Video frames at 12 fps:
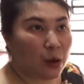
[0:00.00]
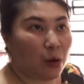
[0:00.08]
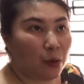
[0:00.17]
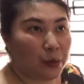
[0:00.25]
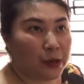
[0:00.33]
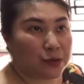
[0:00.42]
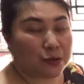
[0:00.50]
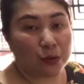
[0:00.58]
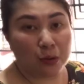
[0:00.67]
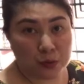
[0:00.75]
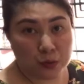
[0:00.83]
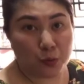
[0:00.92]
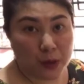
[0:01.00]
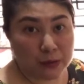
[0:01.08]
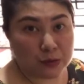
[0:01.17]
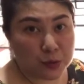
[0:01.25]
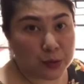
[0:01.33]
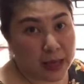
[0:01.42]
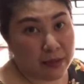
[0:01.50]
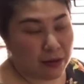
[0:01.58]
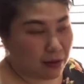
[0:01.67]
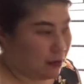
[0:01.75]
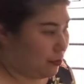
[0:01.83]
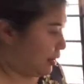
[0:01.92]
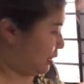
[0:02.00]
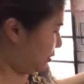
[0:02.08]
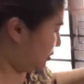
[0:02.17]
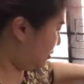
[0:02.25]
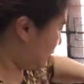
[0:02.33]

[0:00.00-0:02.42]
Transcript: always goes well together, I think.